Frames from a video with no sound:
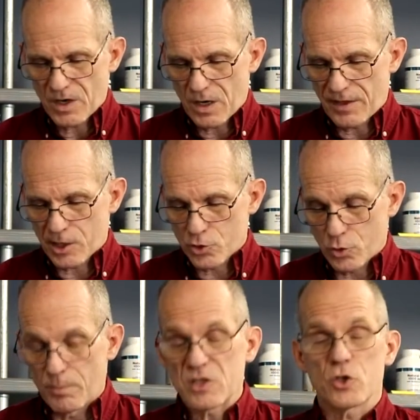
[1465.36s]
They
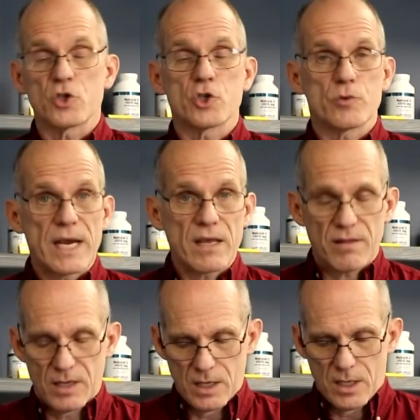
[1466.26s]
control muscle
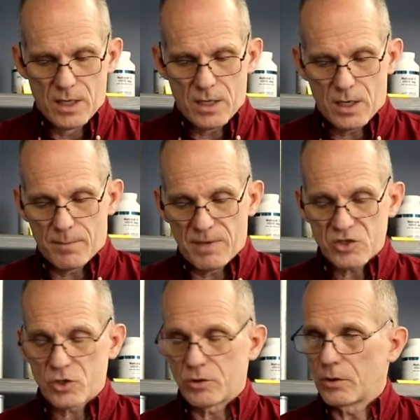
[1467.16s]
strength,
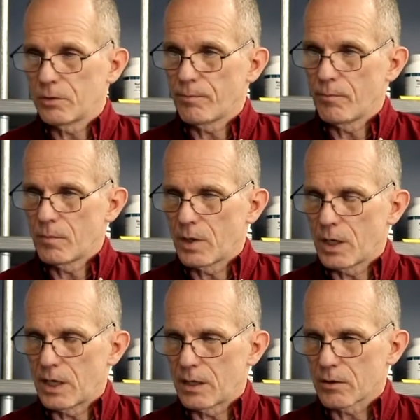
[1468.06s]
muscle
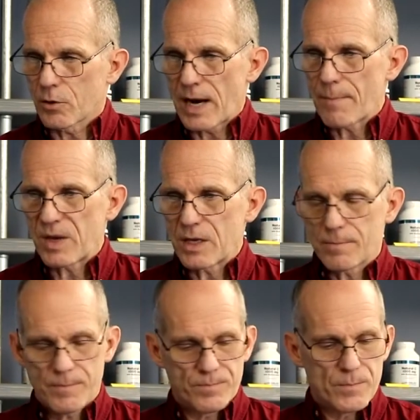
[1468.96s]
cramping.
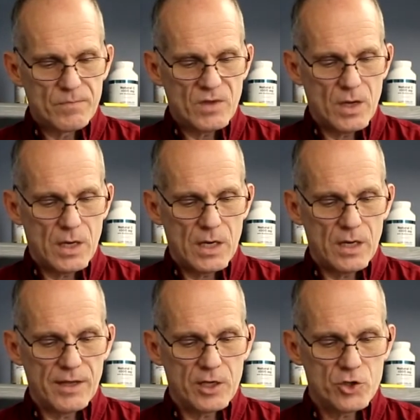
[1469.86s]

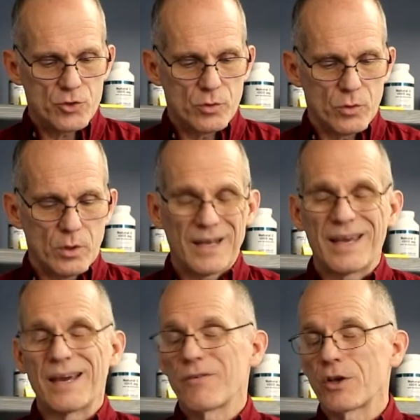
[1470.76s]
They control
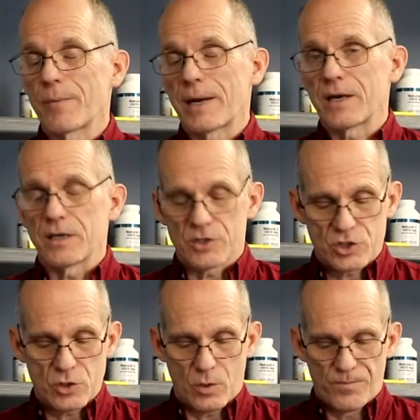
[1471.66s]
everything your body does.
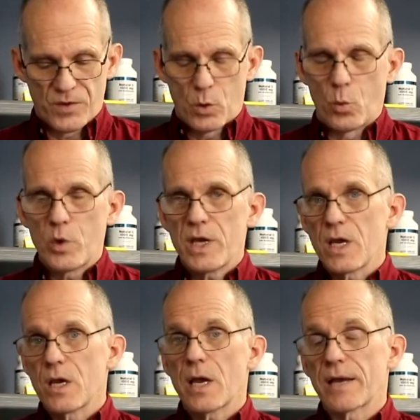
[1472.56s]
So
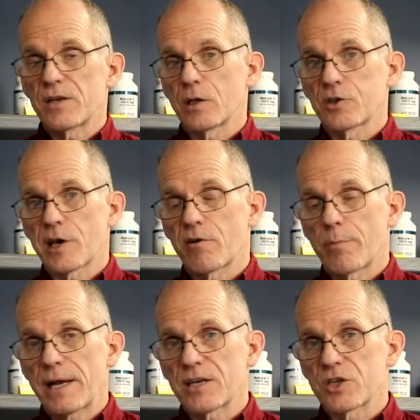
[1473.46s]
we at Delta
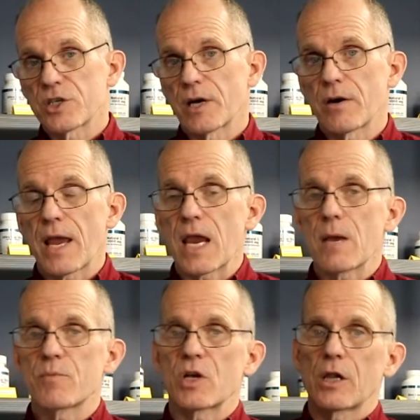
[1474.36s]
Chiropractic Center
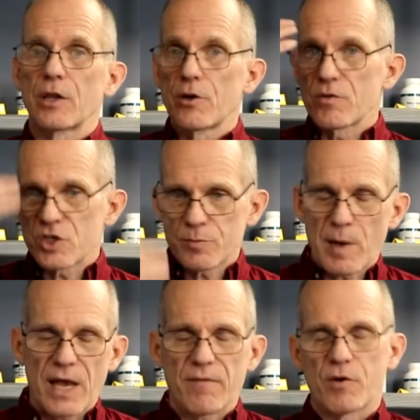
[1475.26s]
aim to clear the
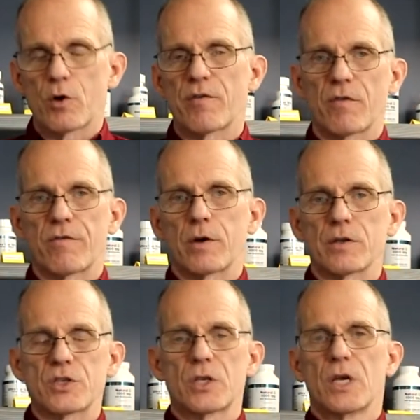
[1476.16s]
spine of nerve
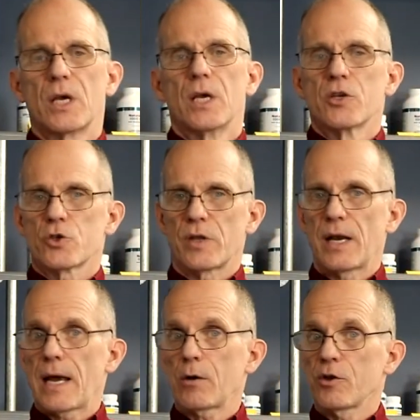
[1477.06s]
interference so that
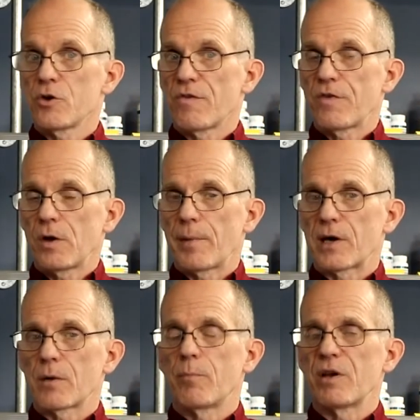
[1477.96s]
not only do you feel
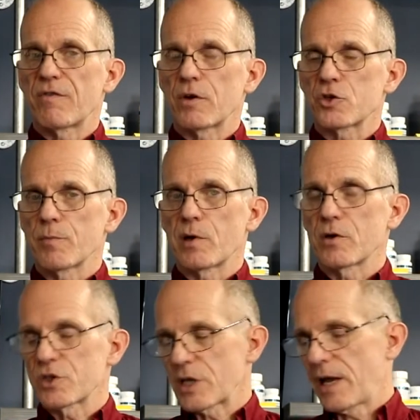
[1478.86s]
better, but you function better
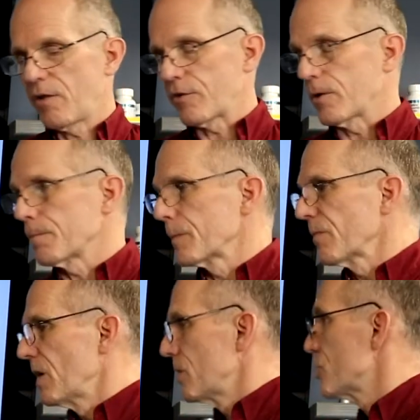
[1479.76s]
and stay healthier.
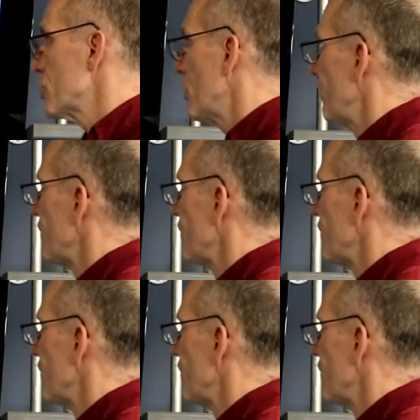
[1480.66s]
So